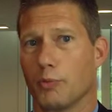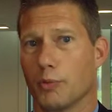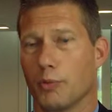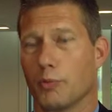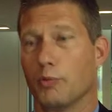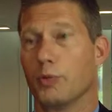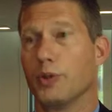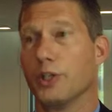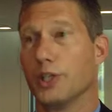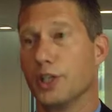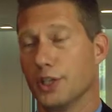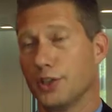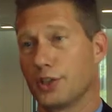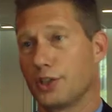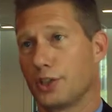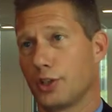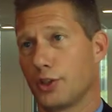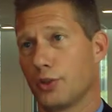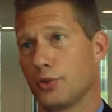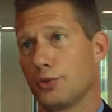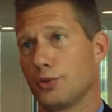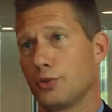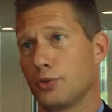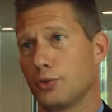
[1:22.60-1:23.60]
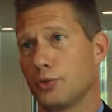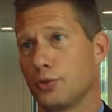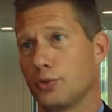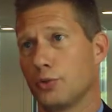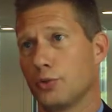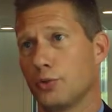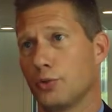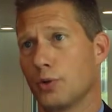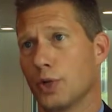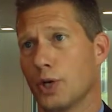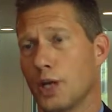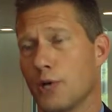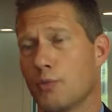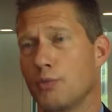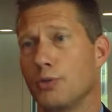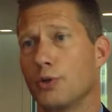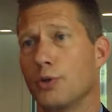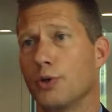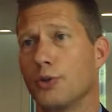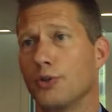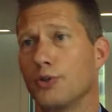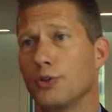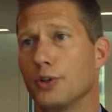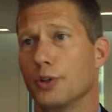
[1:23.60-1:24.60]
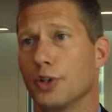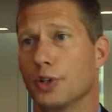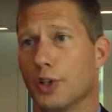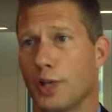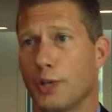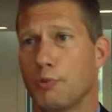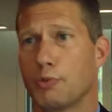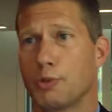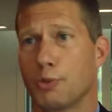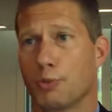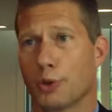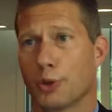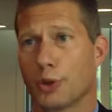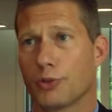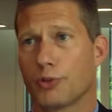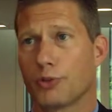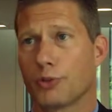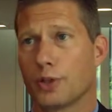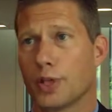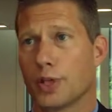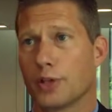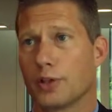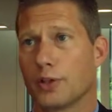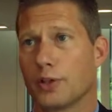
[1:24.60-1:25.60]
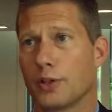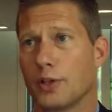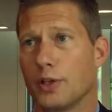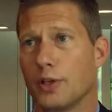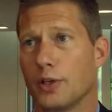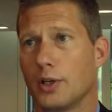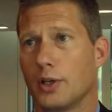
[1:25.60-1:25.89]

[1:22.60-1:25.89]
We need still to improve the claim support for that.